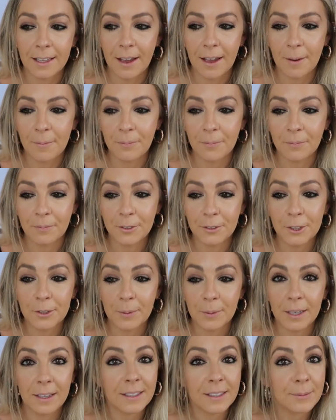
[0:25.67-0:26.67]
I'm sure
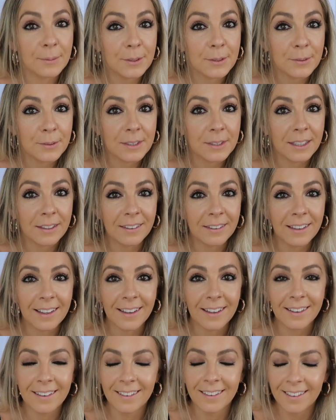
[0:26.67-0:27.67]
my husband would tell you
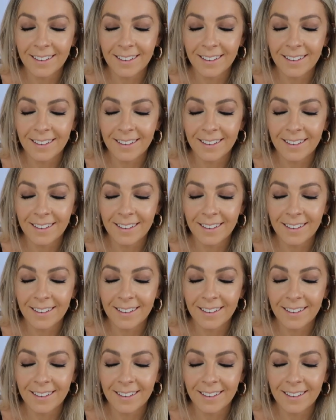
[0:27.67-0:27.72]
that.